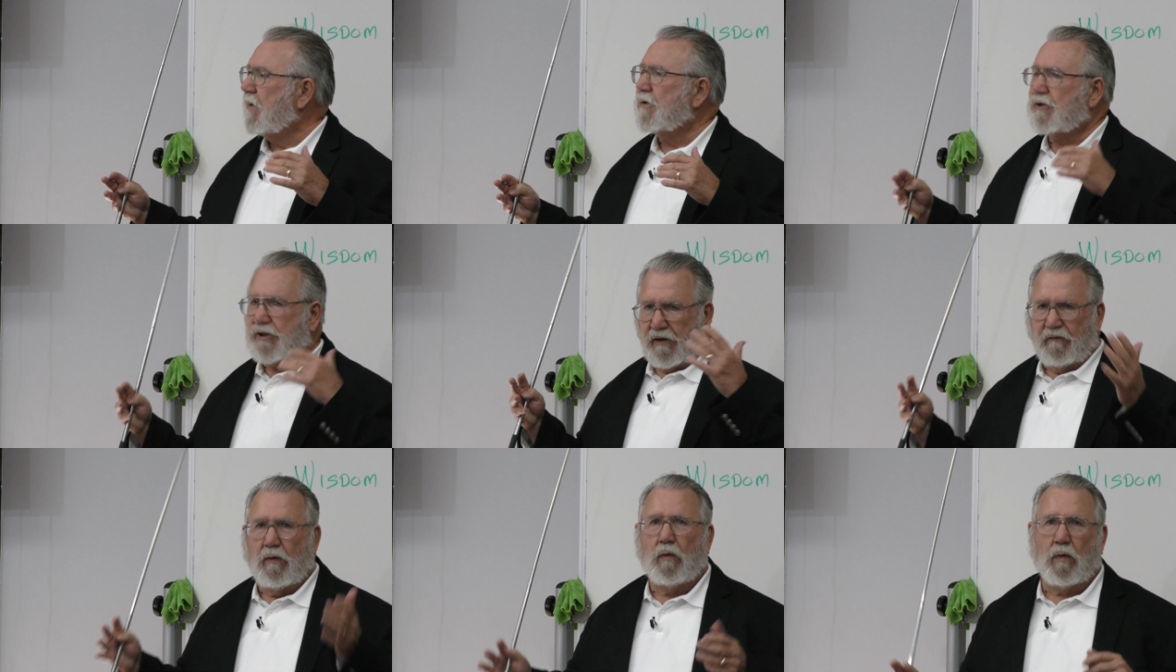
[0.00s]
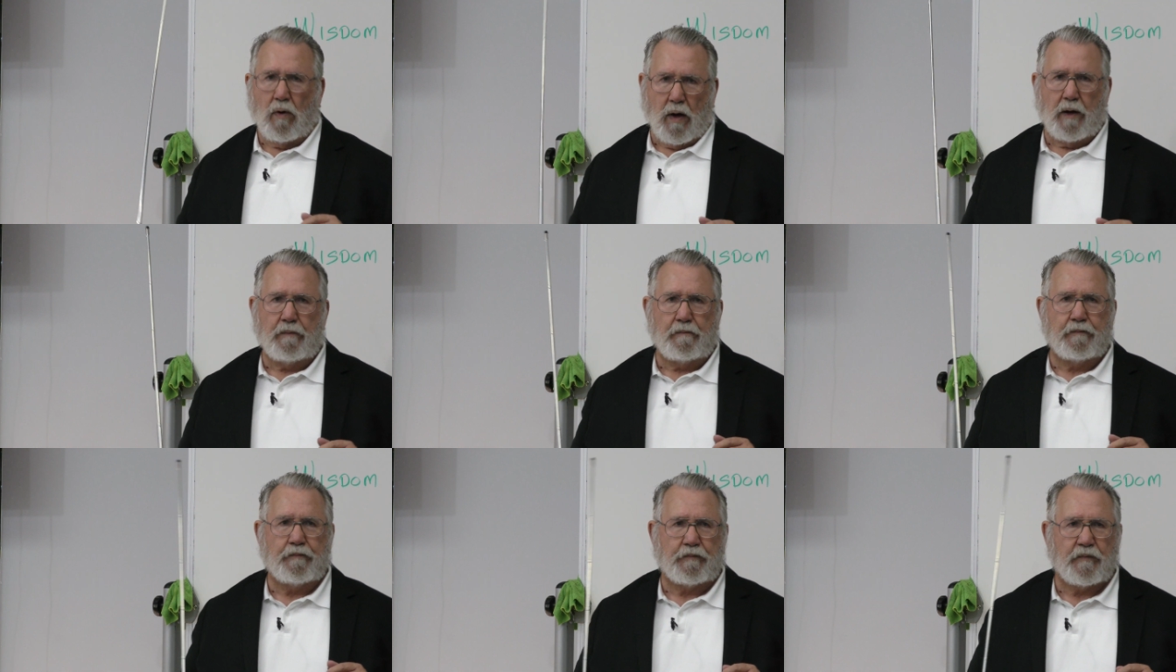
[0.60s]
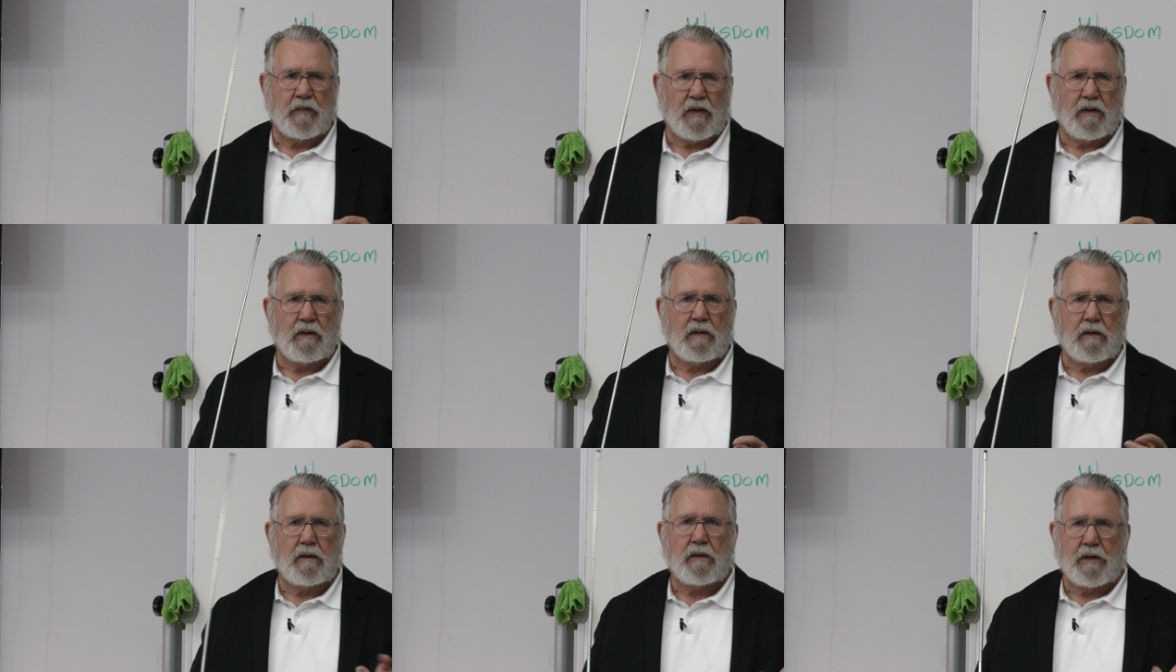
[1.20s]
civil war
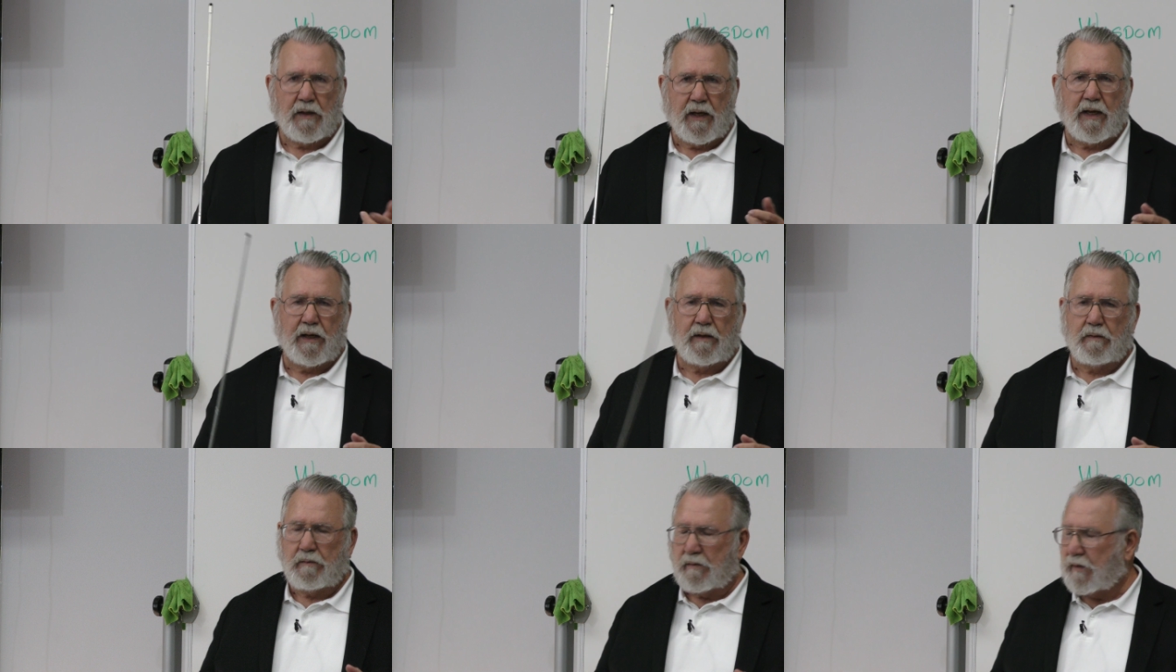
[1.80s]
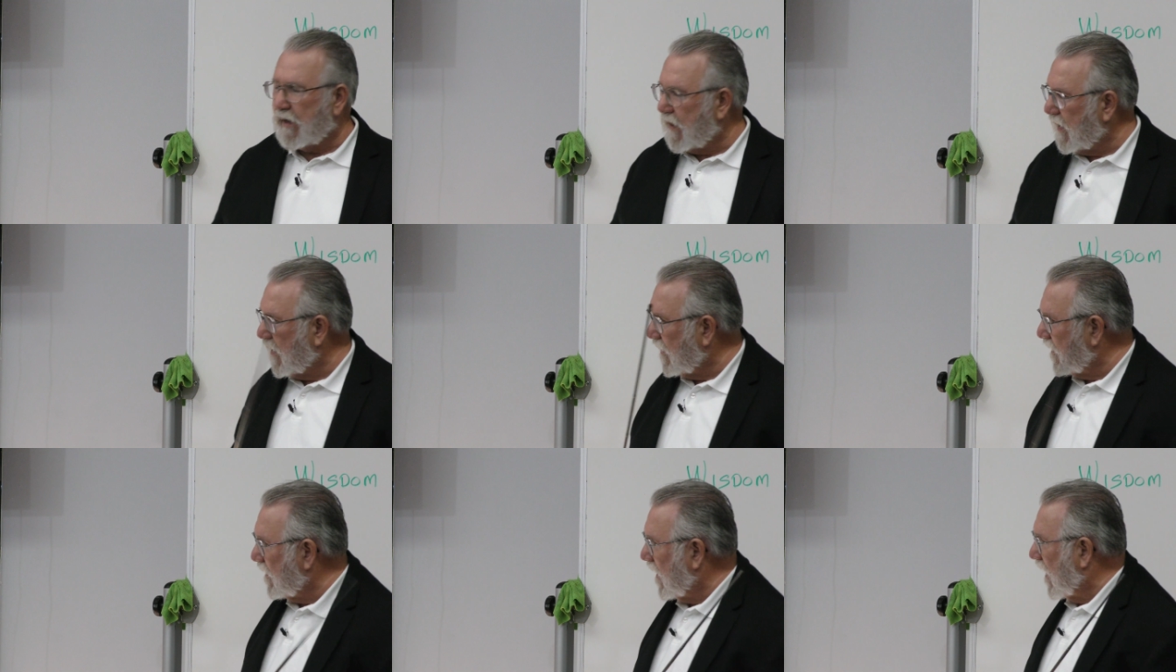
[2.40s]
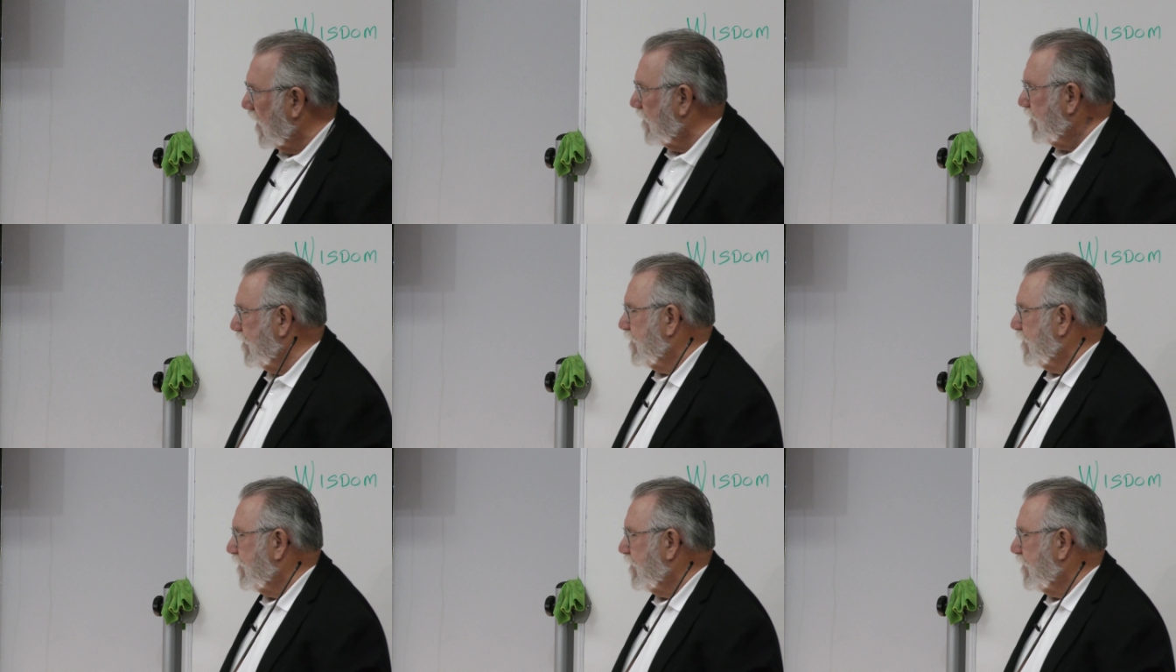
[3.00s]
in the